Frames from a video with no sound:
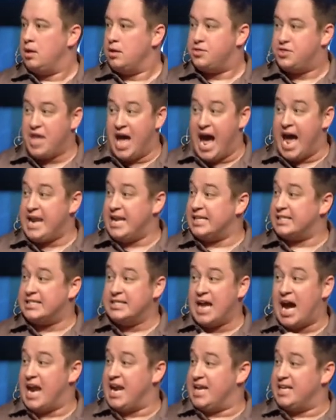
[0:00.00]
That is
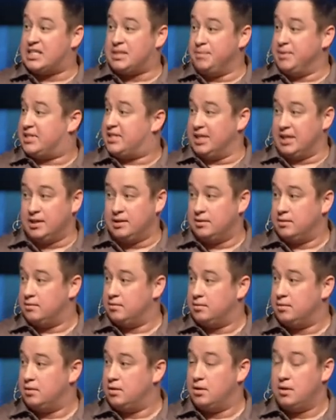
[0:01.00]
not intimacy.
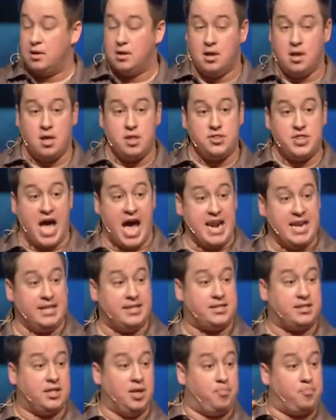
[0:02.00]
That
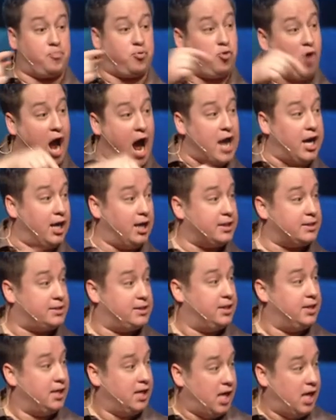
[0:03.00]
is the product